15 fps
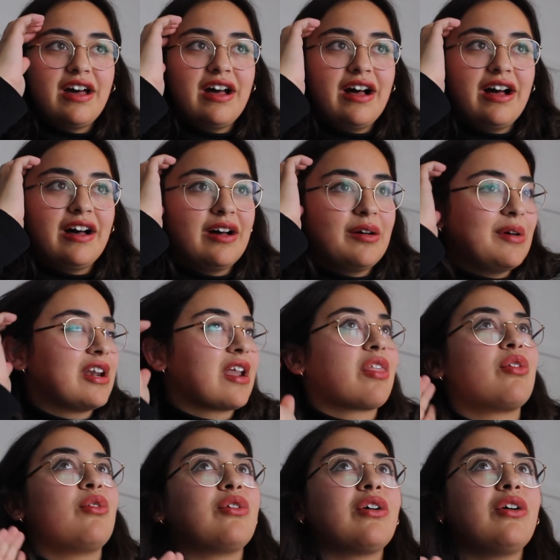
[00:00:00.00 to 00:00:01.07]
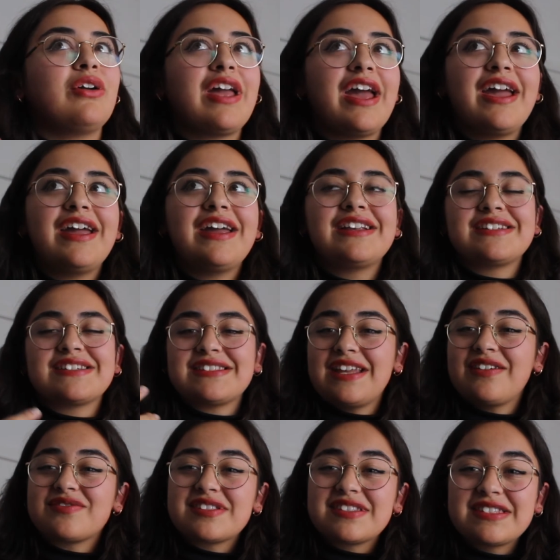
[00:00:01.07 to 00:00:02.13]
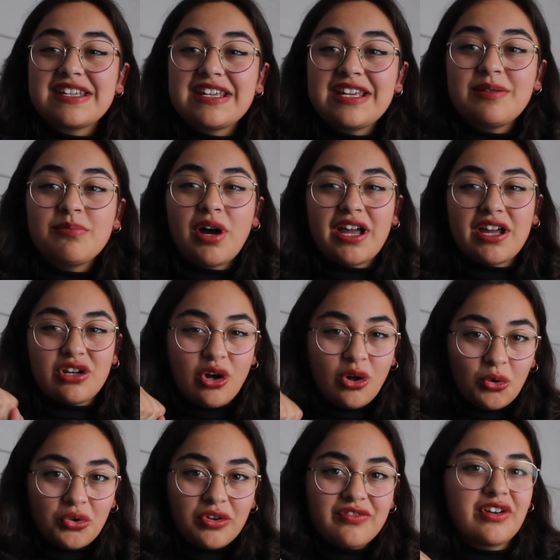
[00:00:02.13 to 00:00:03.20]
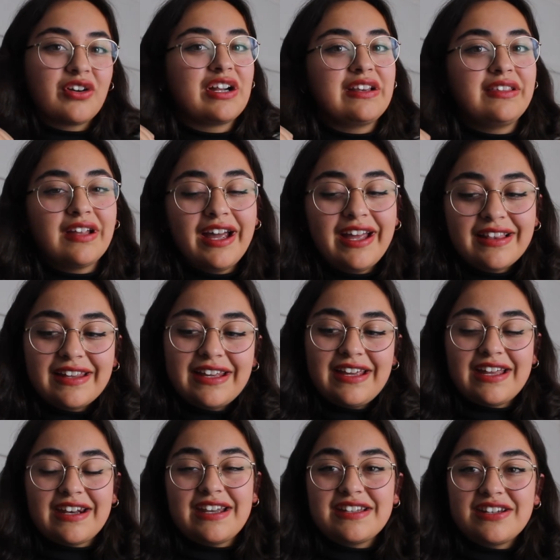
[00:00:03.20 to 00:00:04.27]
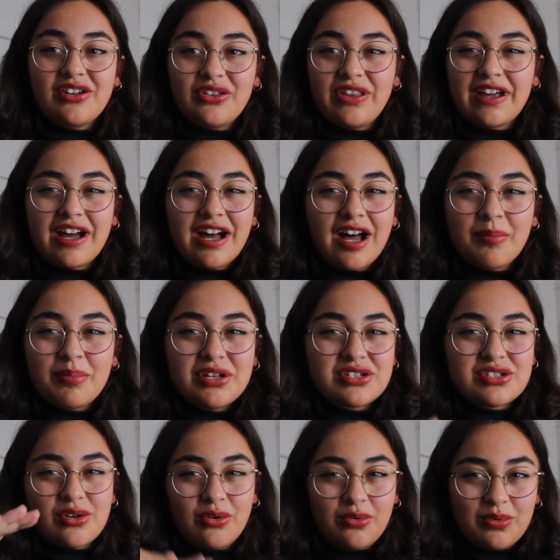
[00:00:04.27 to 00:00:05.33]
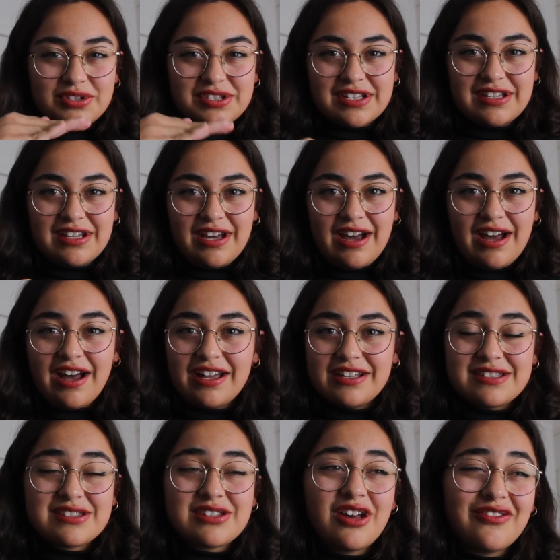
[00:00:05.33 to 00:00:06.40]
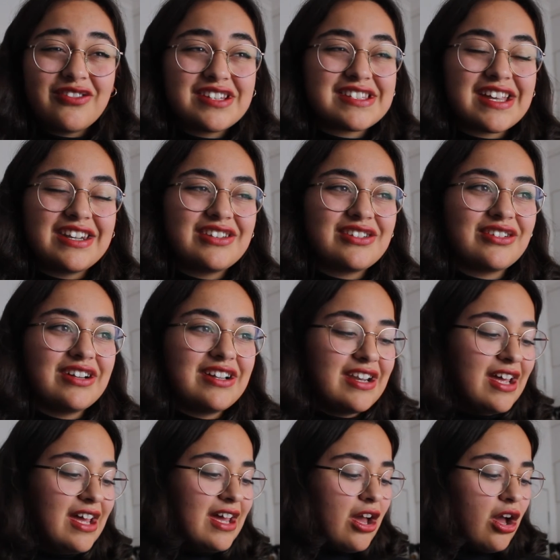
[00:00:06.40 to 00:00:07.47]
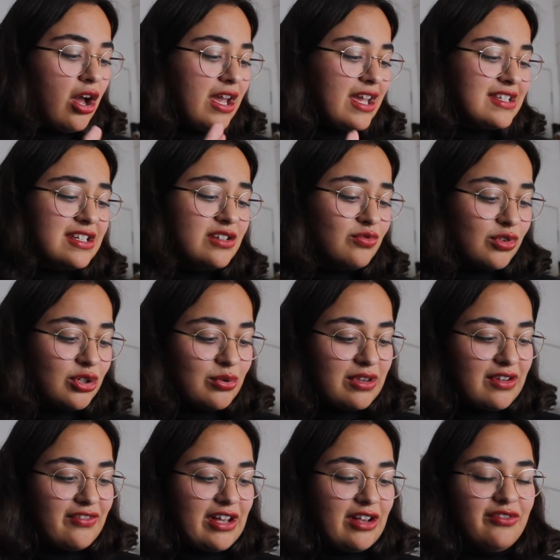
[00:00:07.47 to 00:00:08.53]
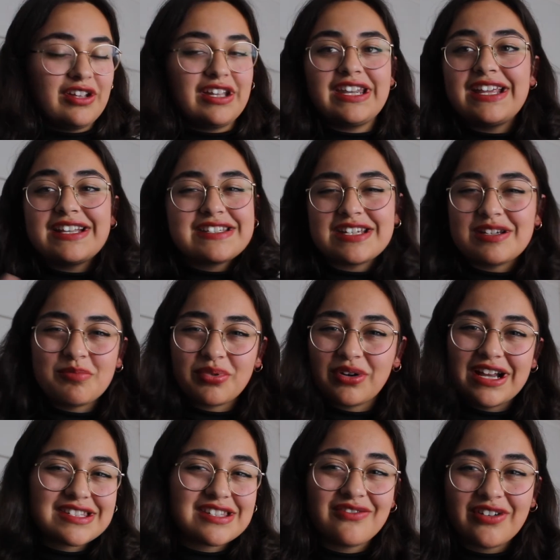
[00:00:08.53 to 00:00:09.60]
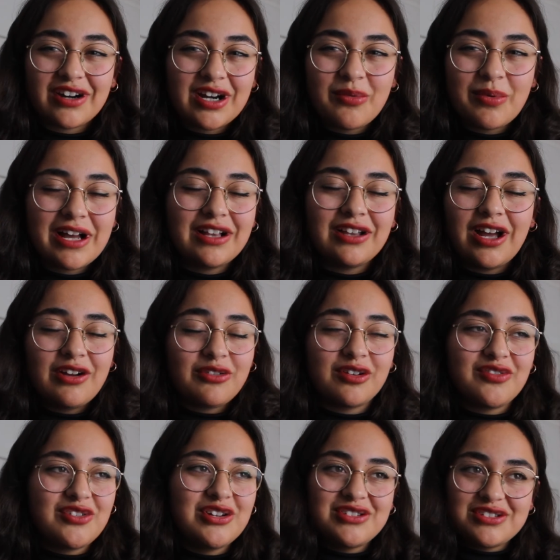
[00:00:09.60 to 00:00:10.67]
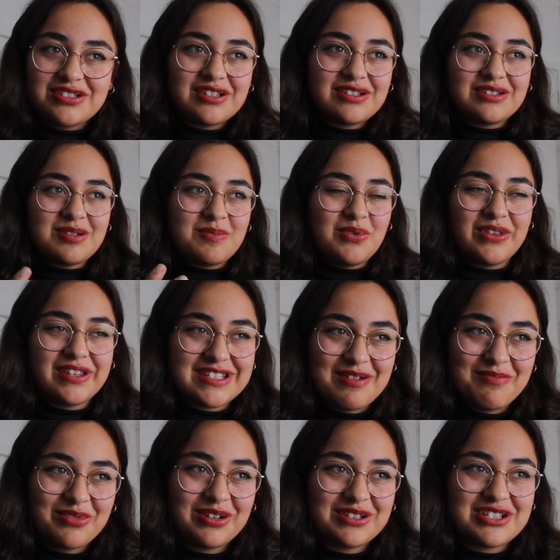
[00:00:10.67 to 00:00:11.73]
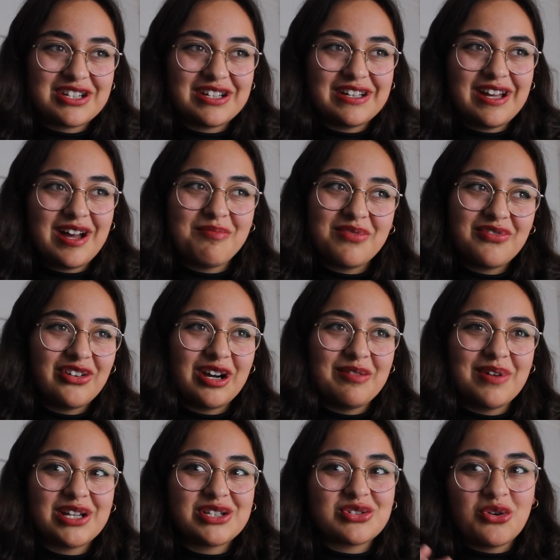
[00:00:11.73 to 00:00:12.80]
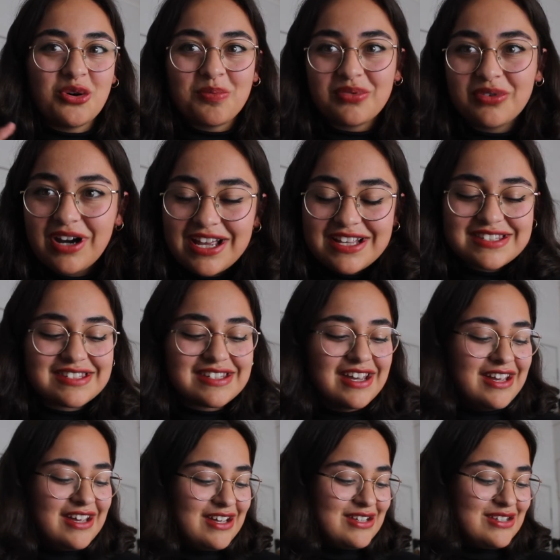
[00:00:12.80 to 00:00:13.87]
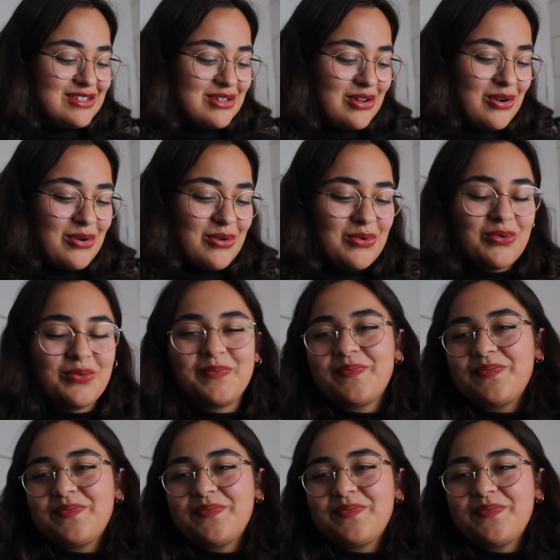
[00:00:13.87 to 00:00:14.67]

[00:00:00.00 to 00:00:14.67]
And I thought, okay, it doesn't have steam, I can hold it very lightly, and I did it on the carpet so it wasn't a hard surface under it. It didn't ruin the velvet, it didn't press it very well. I refused to put the temperature up very much or press, so